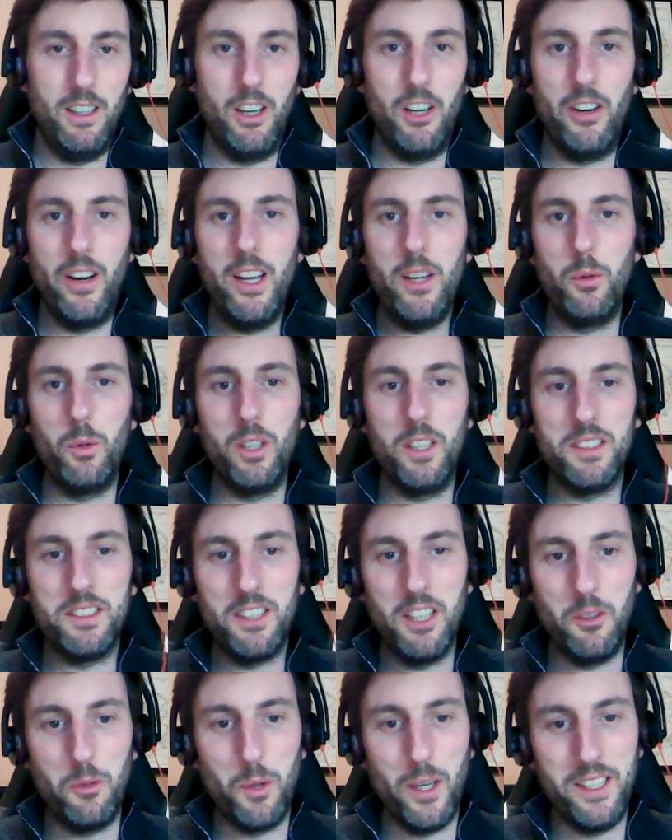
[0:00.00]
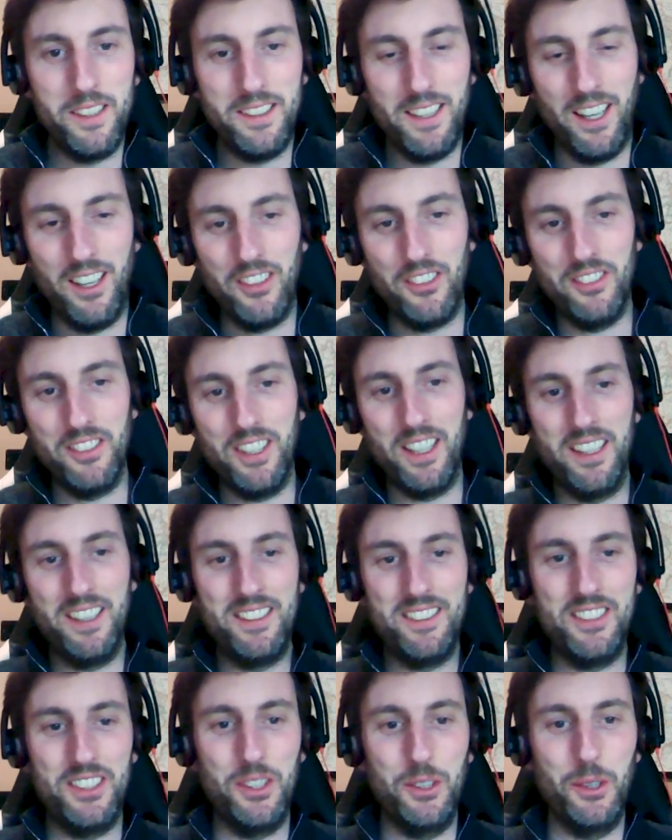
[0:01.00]
All right, well, let's get right down
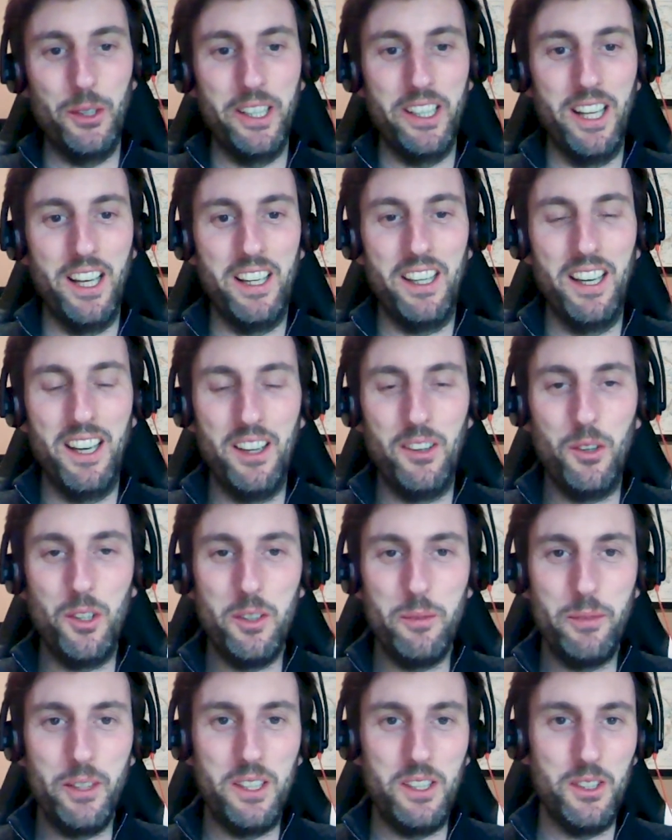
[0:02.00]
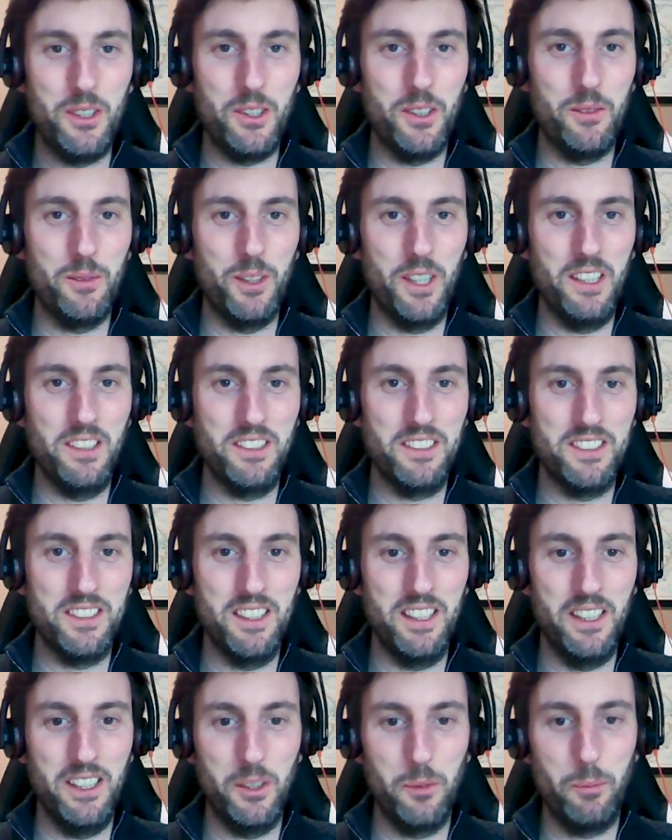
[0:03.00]
to it. I, I want to pick your brains
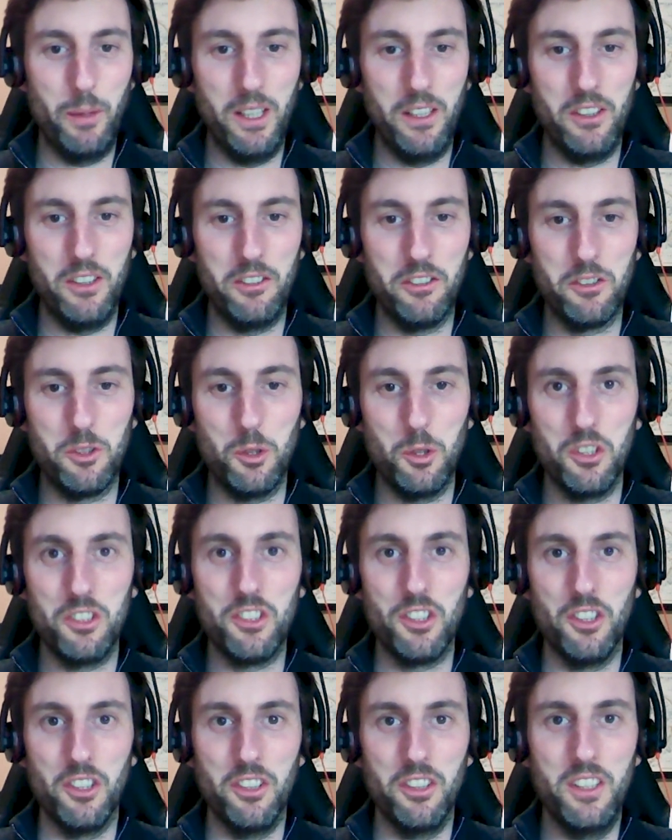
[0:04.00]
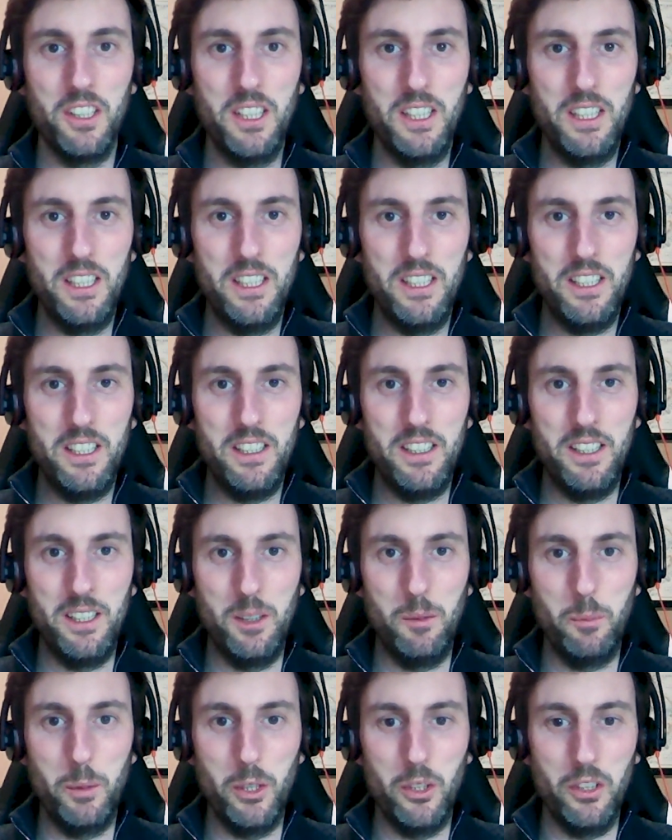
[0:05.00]
today, Upendra, of course, on
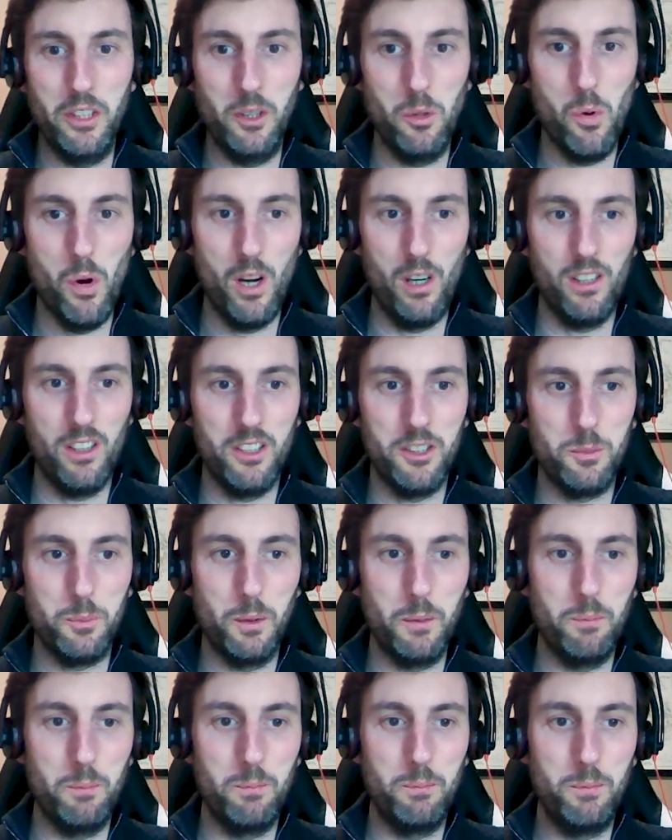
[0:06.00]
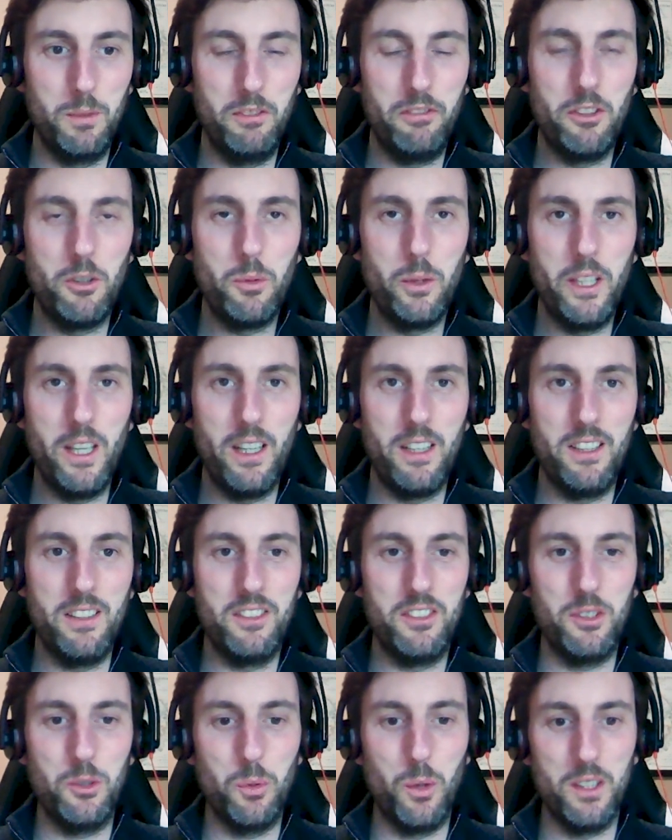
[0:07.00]
in building wireless. But before we get
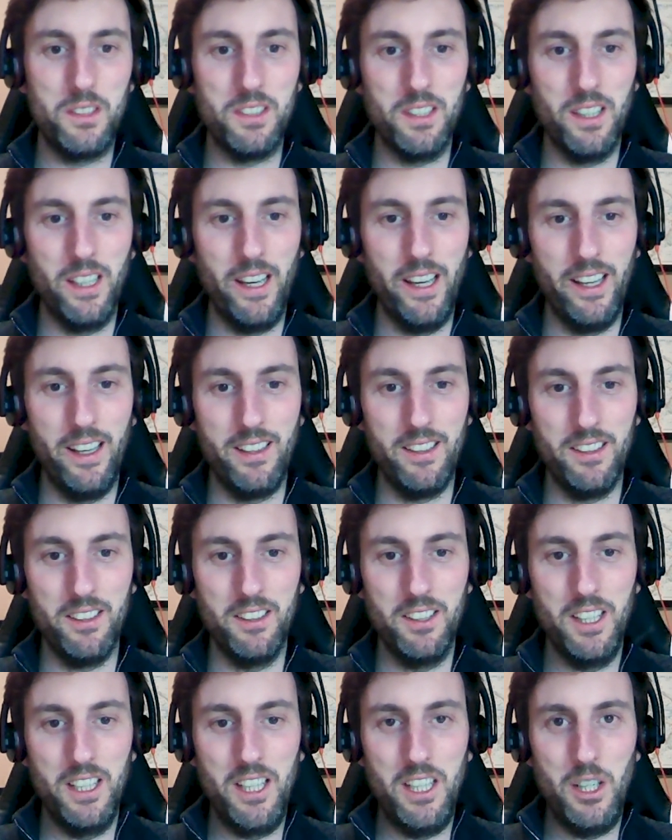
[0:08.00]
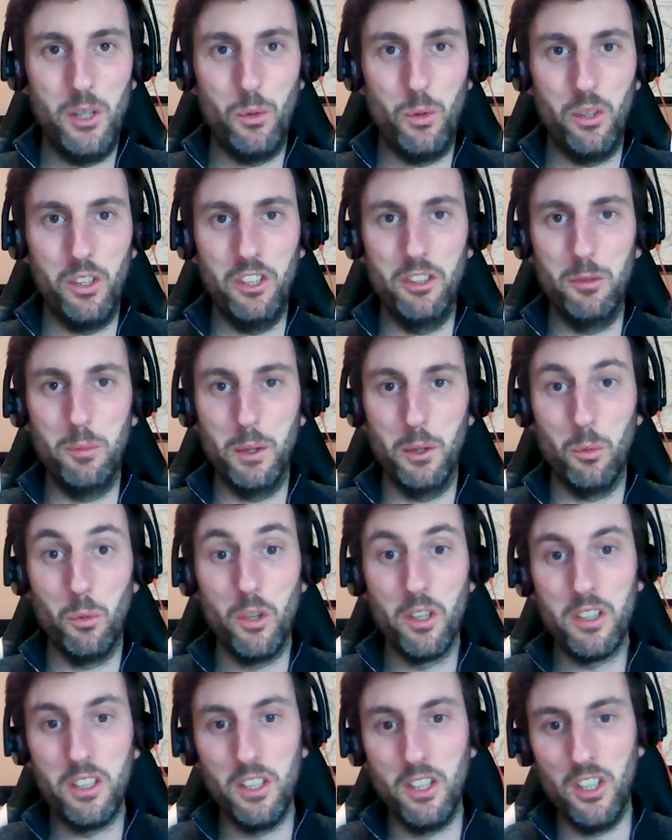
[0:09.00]
into what's ahead and what you've
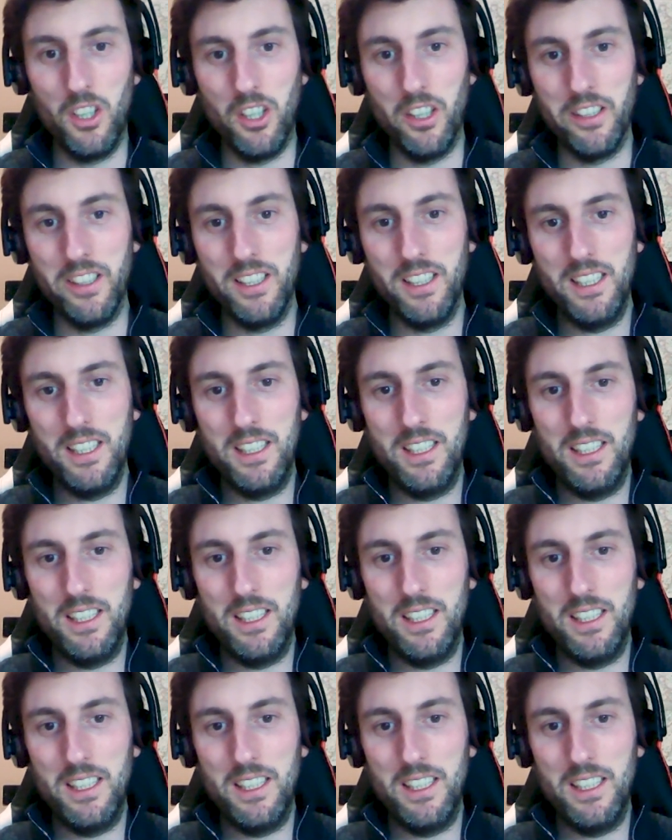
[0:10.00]
been working on,